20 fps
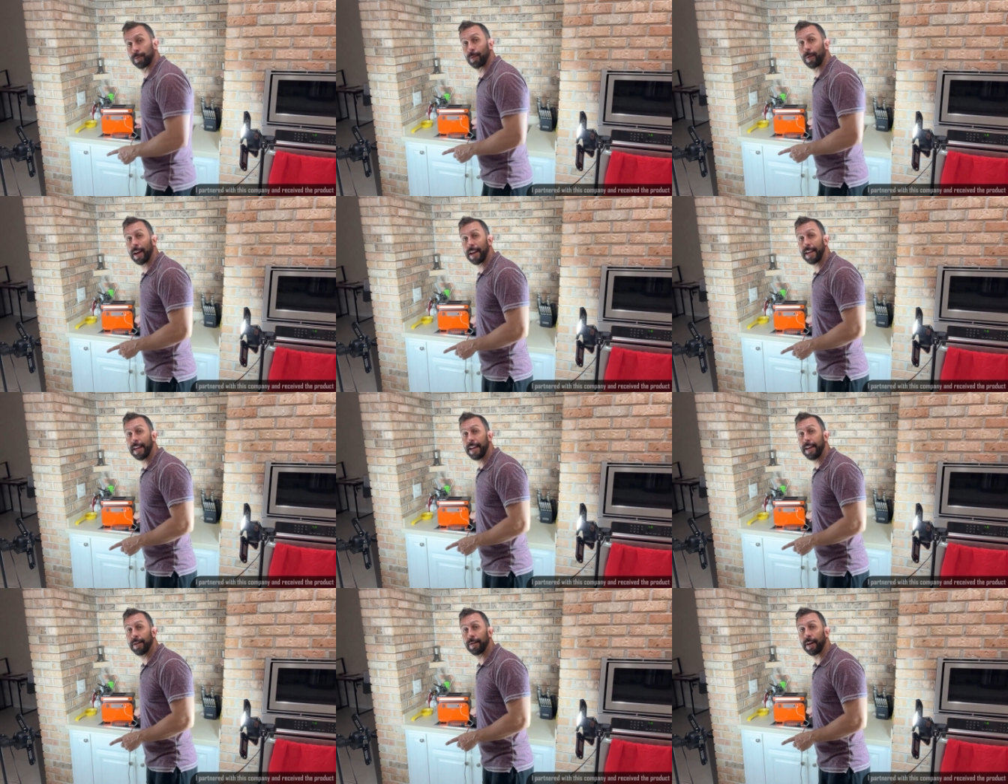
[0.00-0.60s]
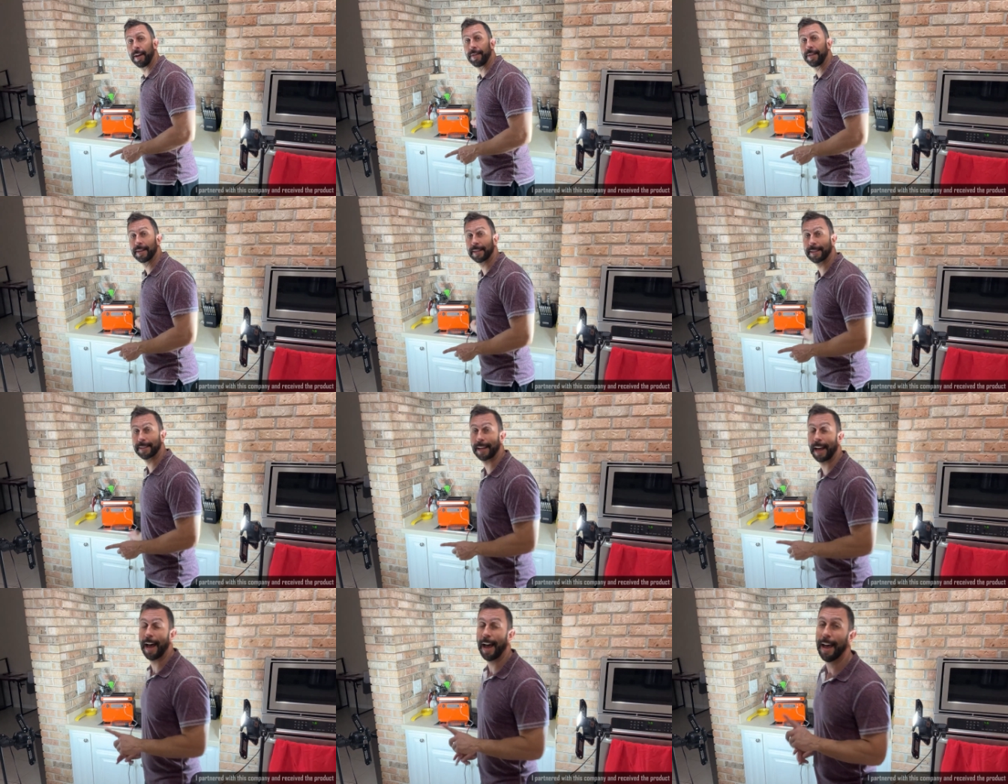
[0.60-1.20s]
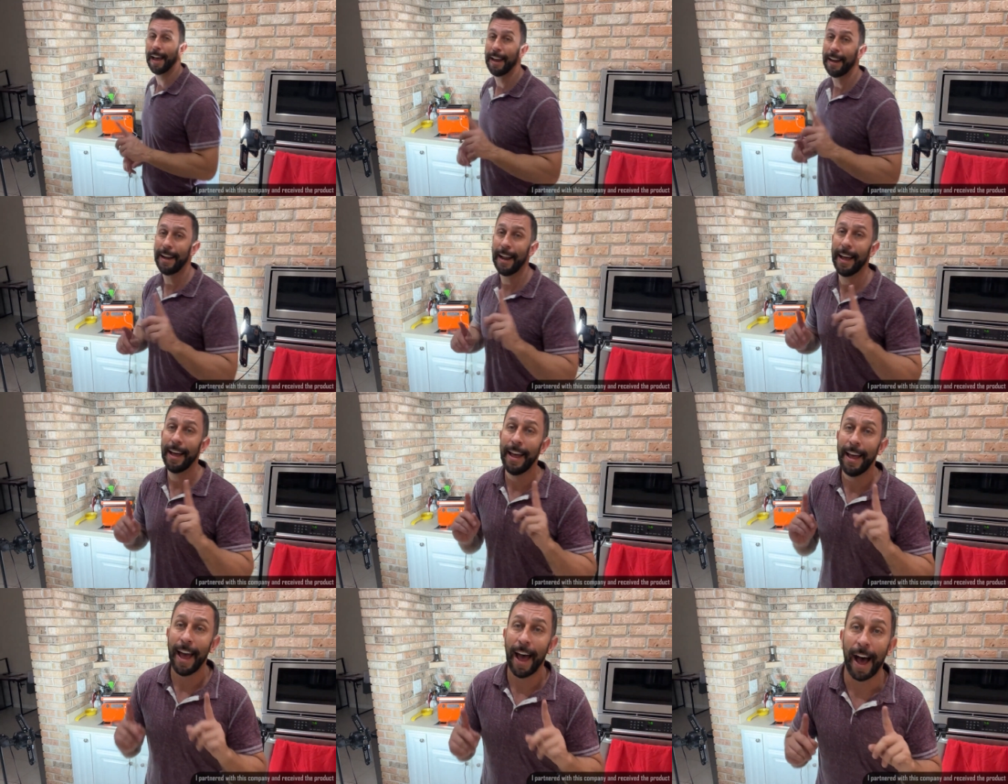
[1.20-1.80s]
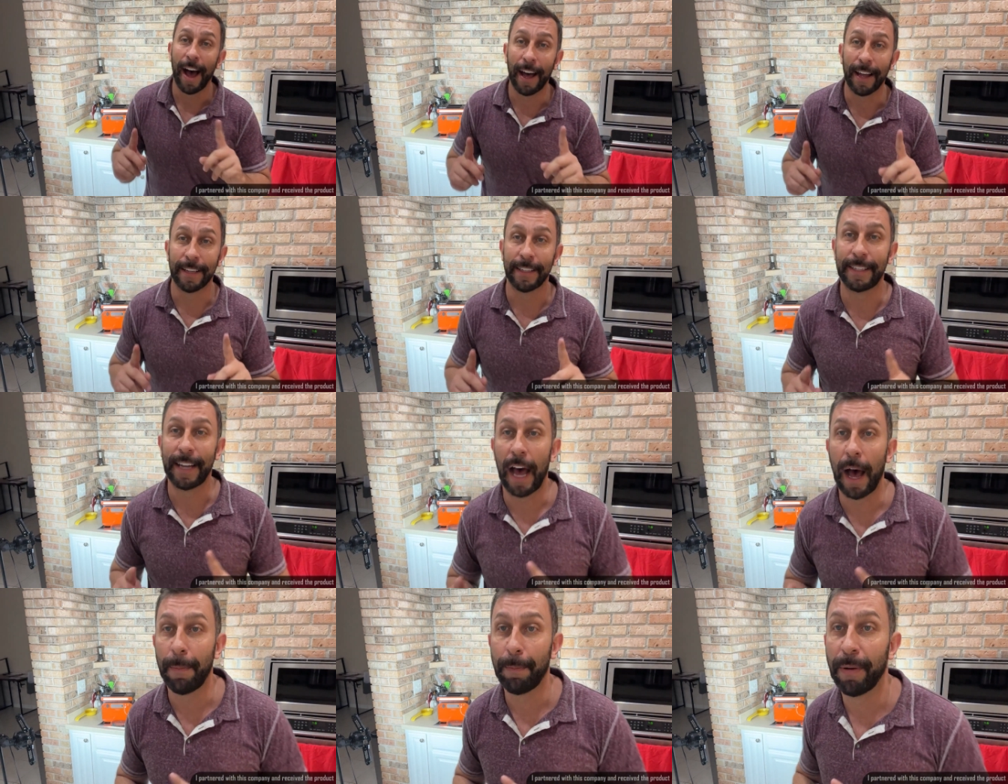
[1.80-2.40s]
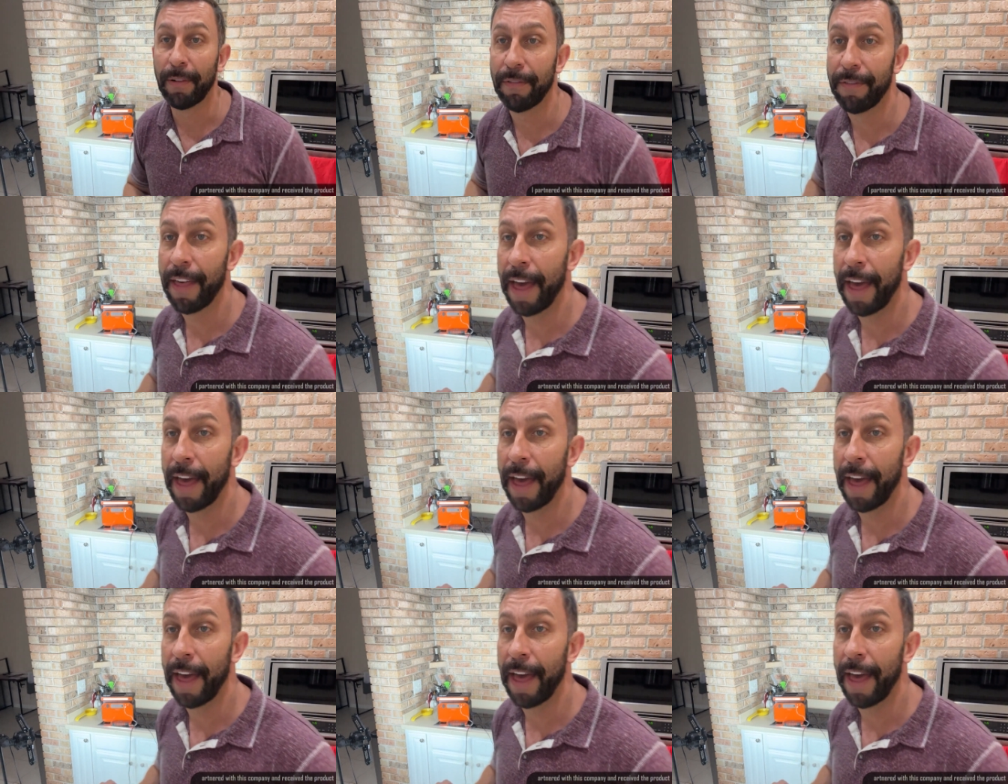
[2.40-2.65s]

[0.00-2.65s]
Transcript: right here on the side. On top of